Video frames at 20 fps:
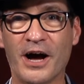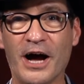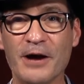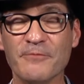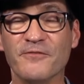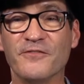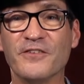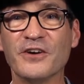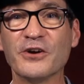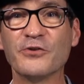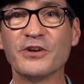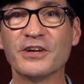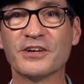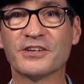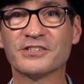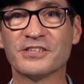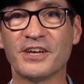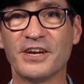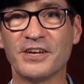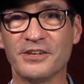I'm very
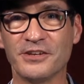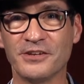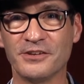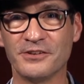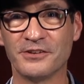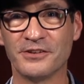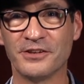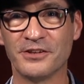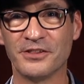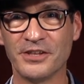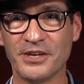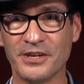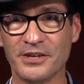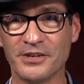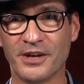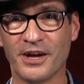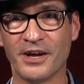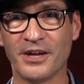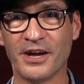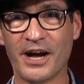excited
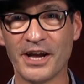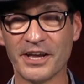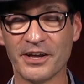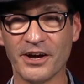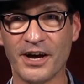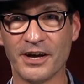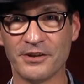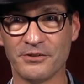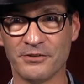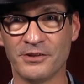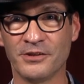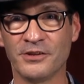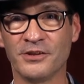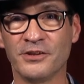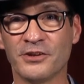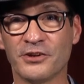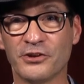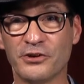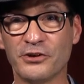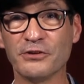that I got
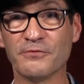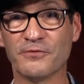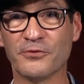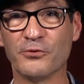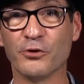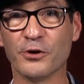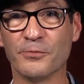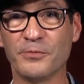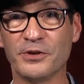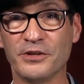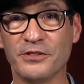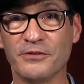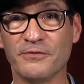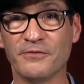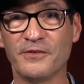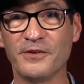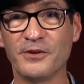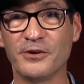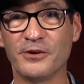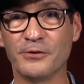Cliff Gorman in the
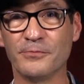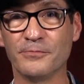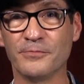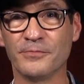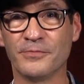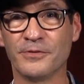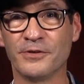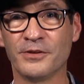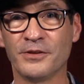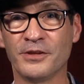film,